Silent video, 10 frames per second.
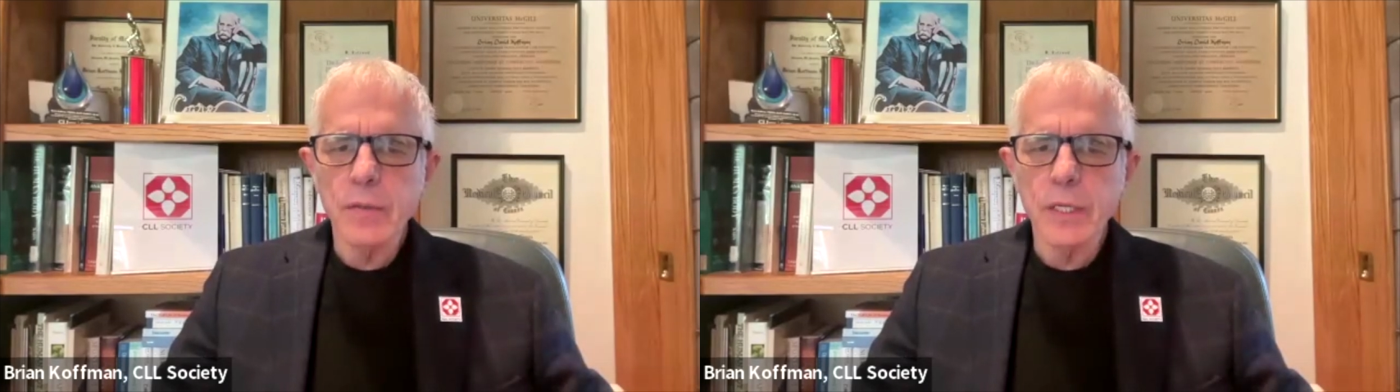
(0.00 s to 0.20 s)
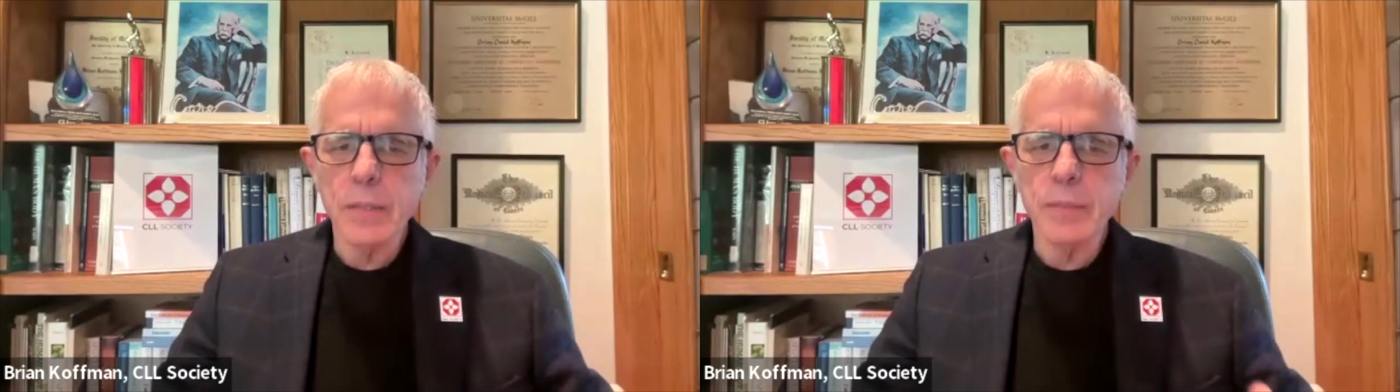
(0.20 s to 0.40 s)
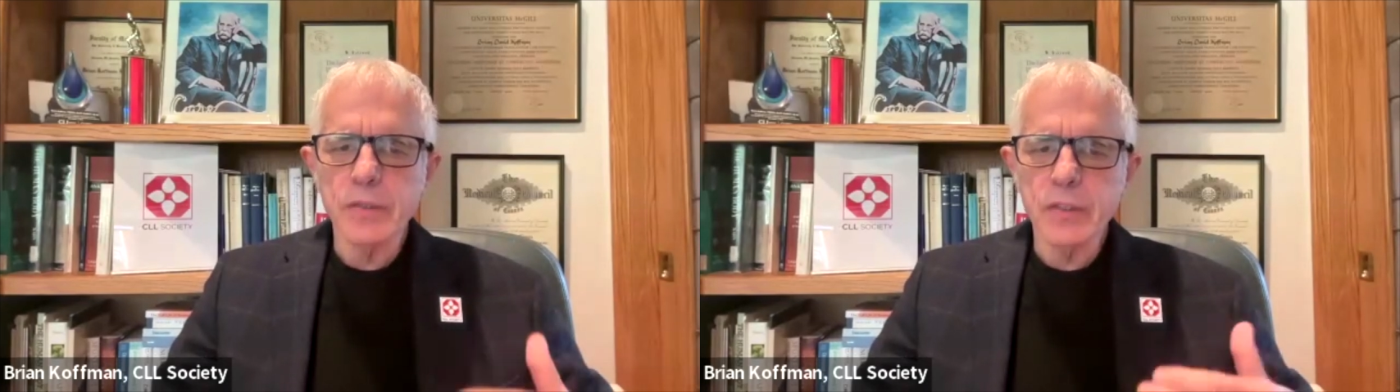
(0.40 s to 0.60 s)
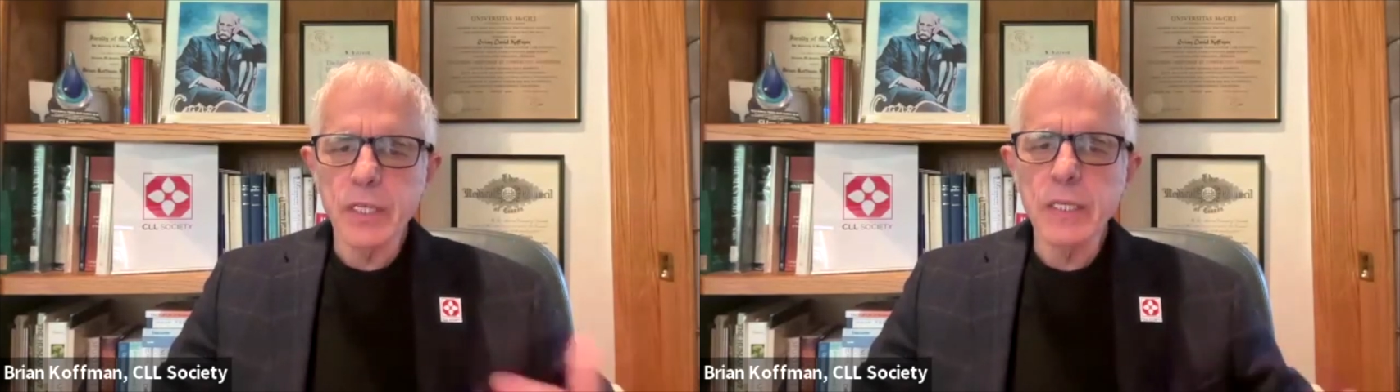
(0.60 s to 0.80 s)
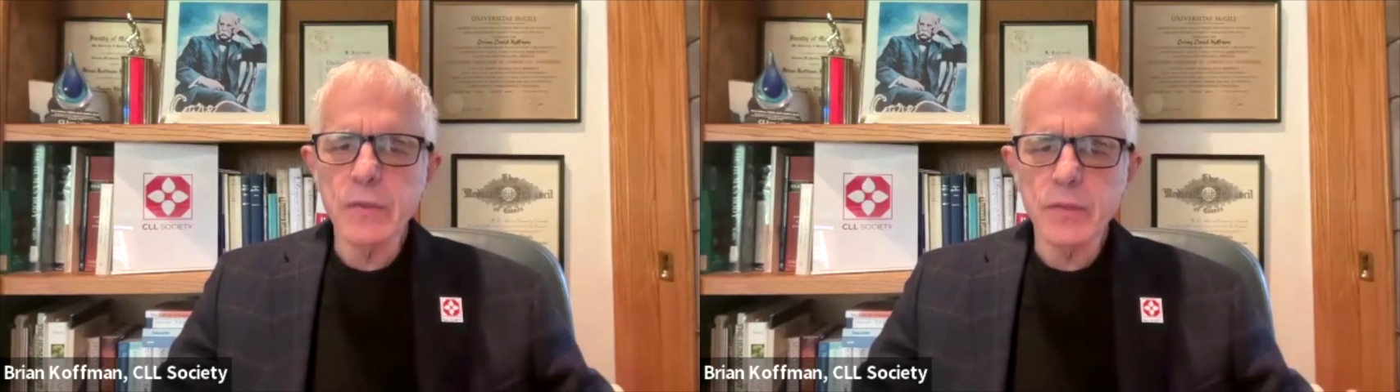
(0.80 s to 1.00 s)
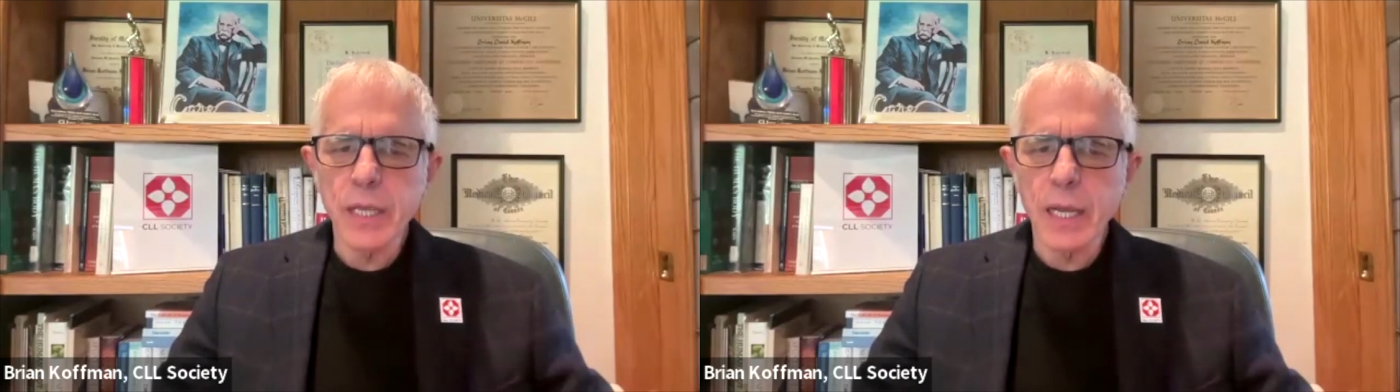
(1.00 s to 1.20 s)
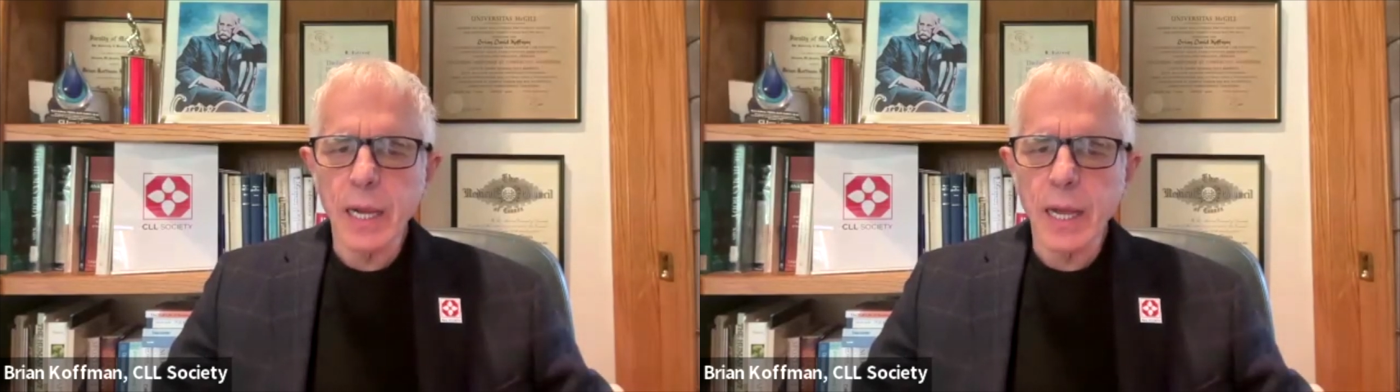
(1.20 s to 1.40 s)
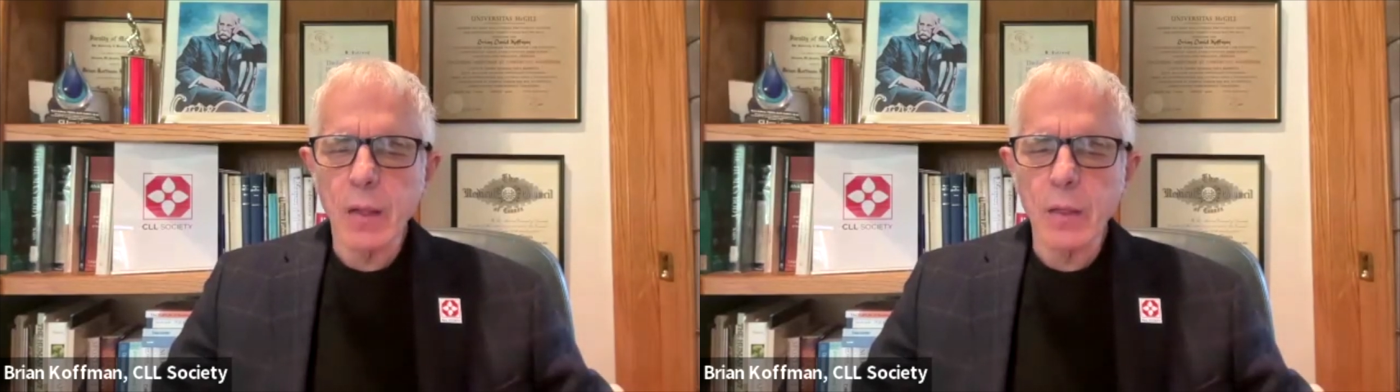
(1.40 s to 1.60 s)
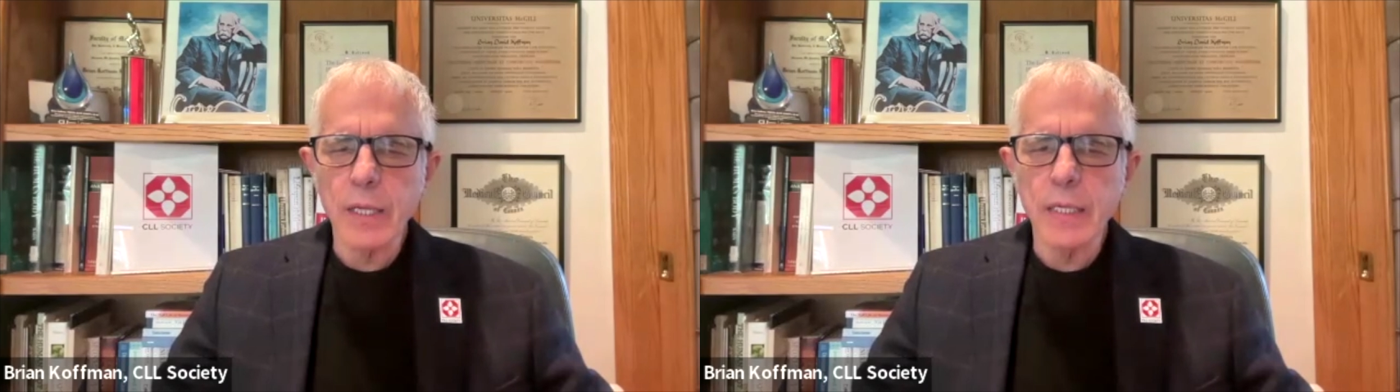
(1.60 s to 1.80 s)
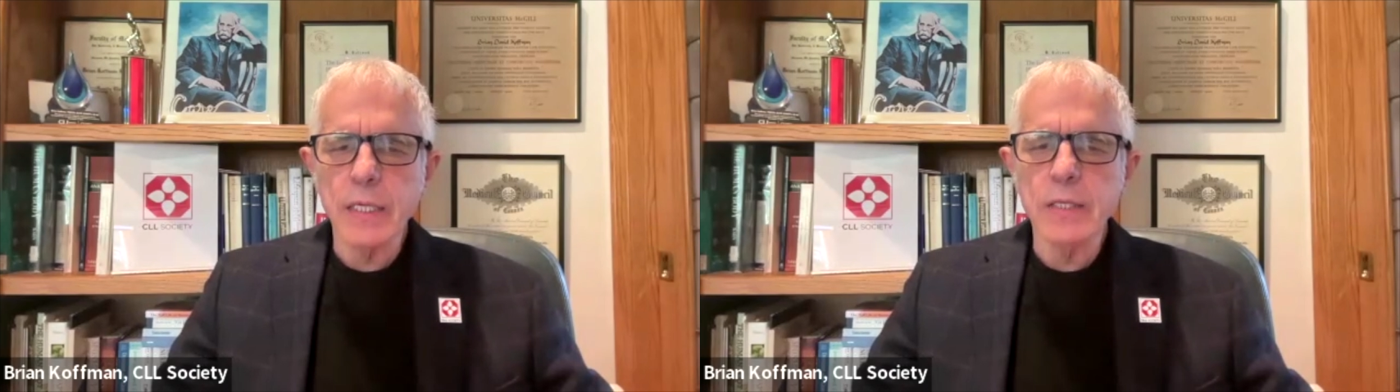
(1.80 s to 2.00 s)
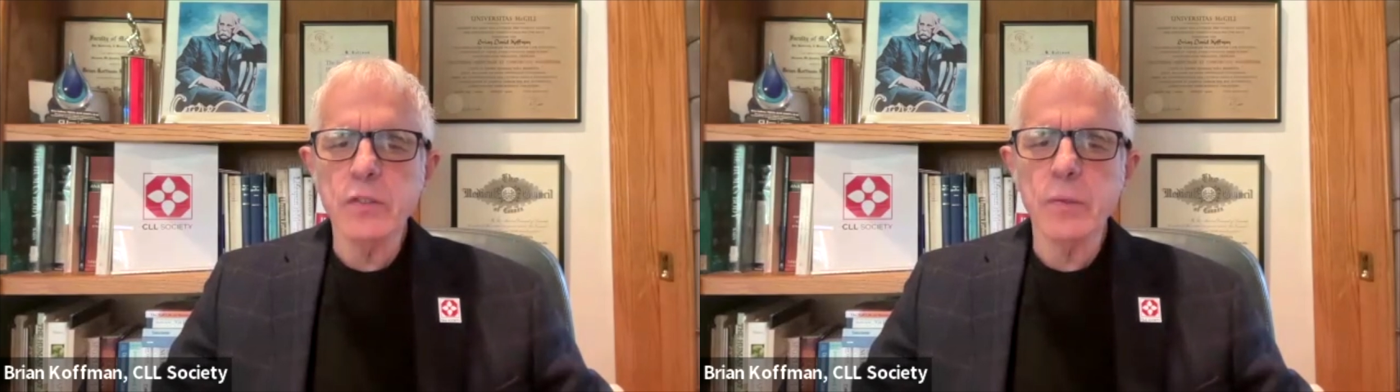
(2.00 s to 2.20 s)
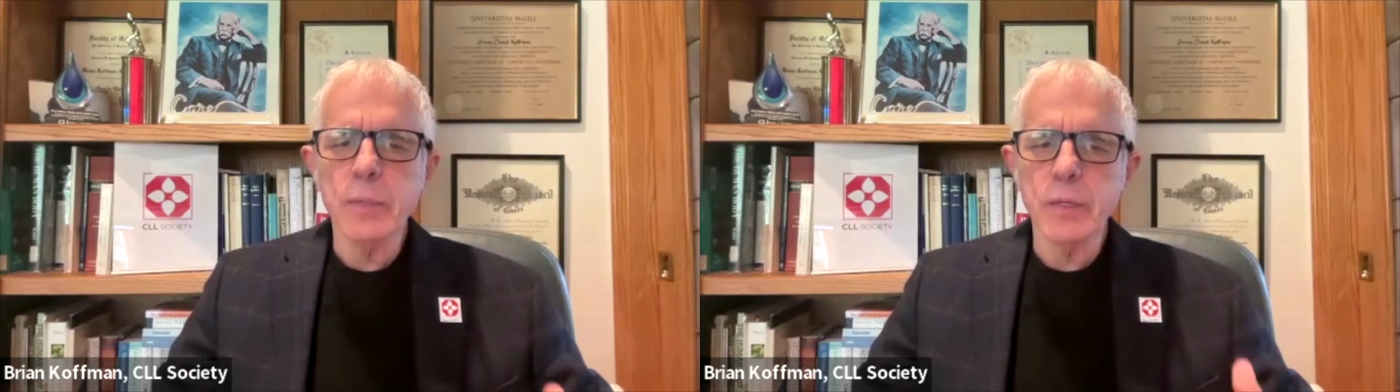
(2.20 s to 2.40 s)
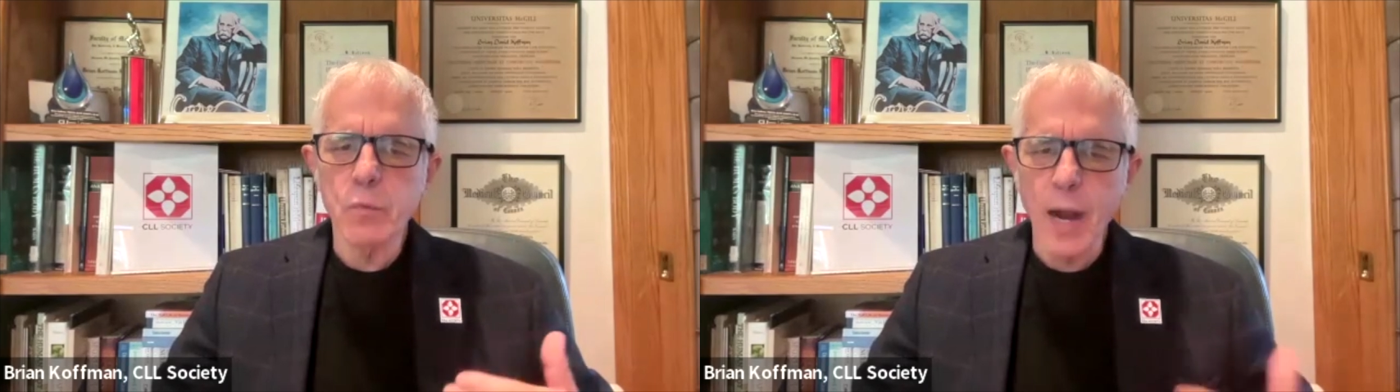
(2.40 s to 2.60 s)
that can be seen in CLL and needs to be